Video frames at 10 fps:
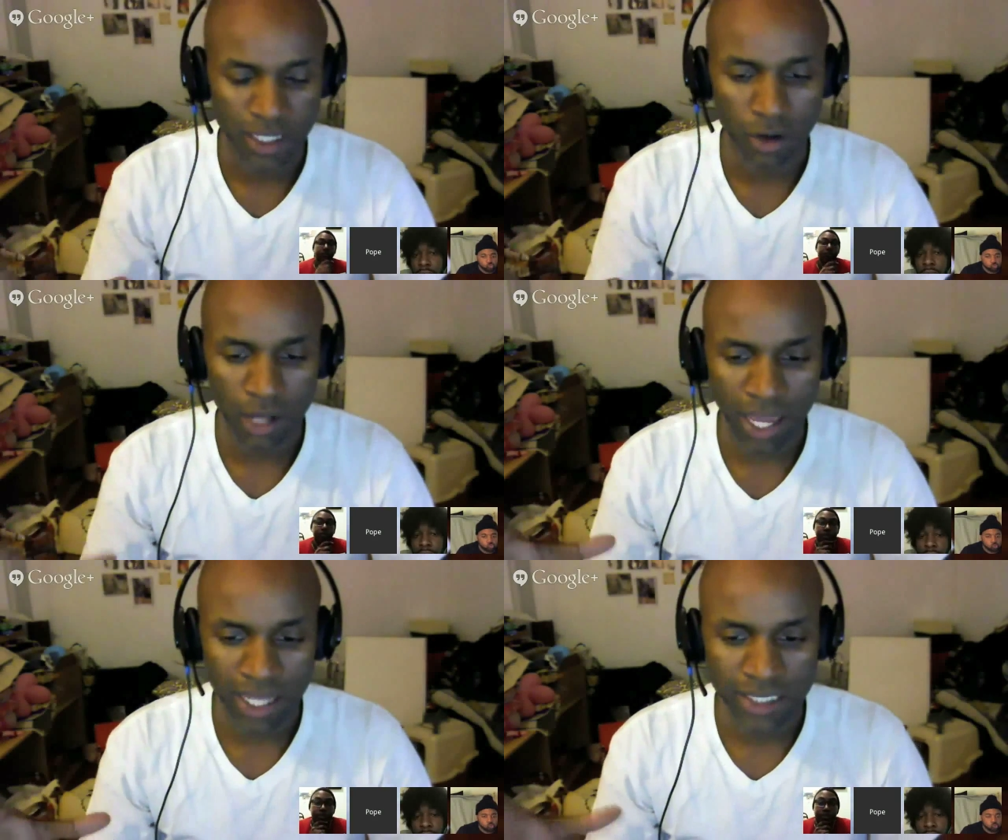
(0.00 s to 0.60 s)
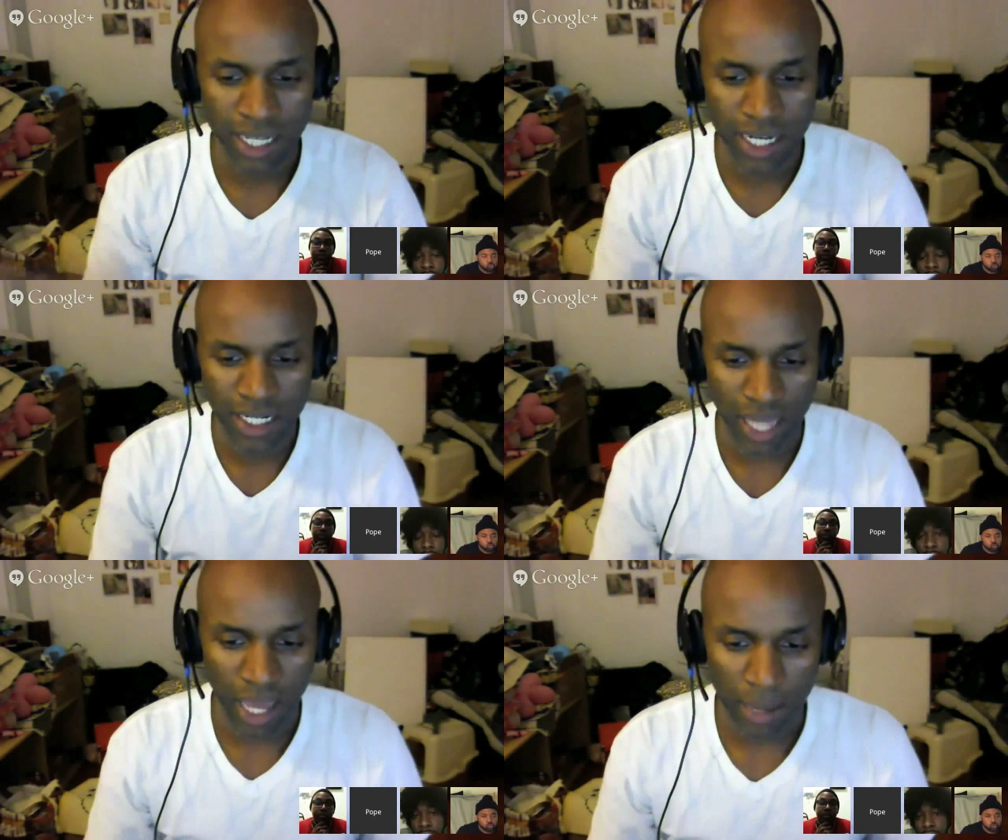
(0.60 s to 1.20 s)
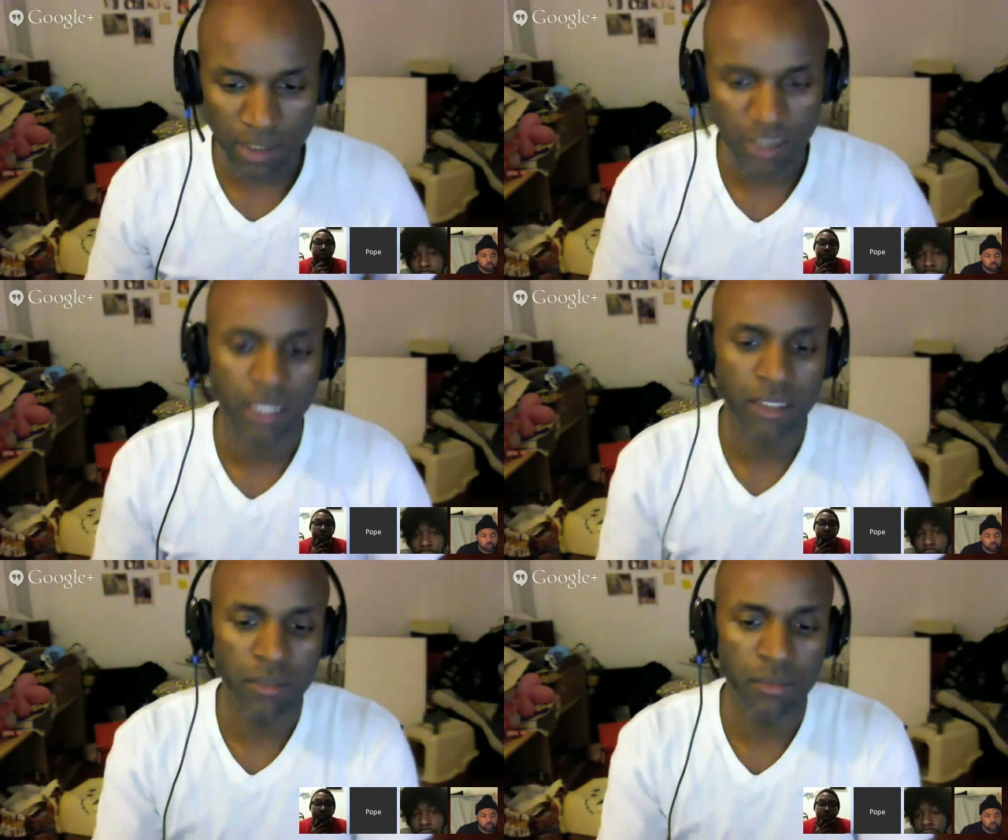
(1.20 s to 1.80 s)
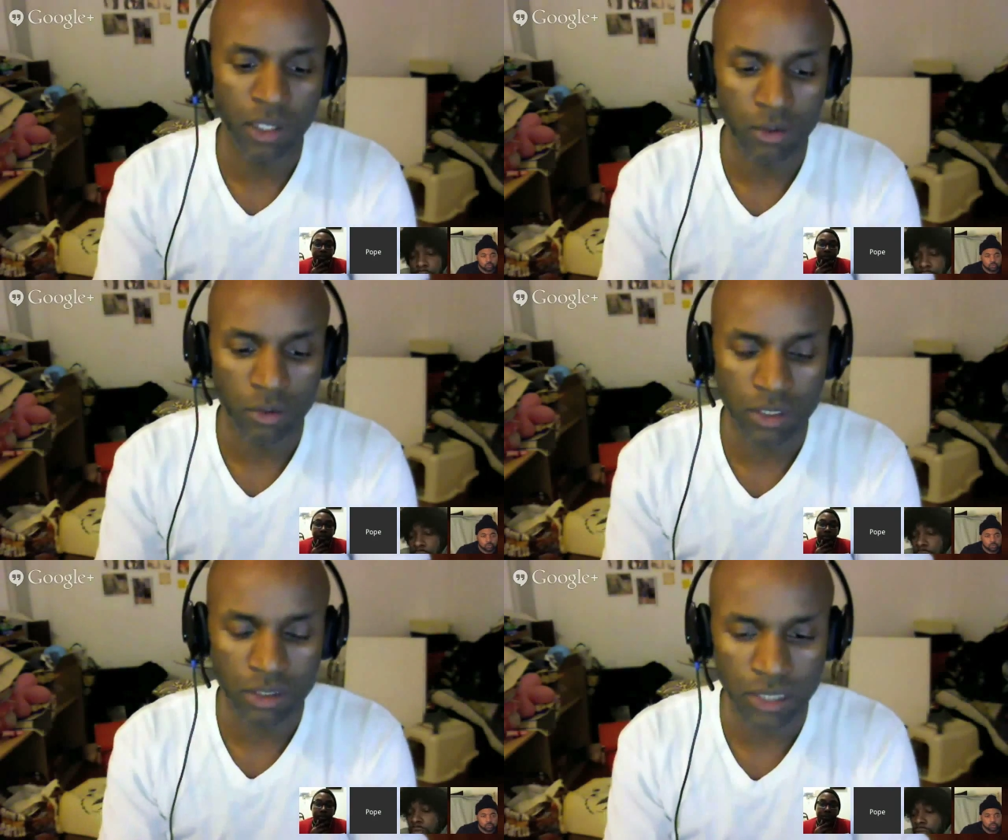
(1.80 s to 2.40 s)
all that anxiety that happens at the end of the meal was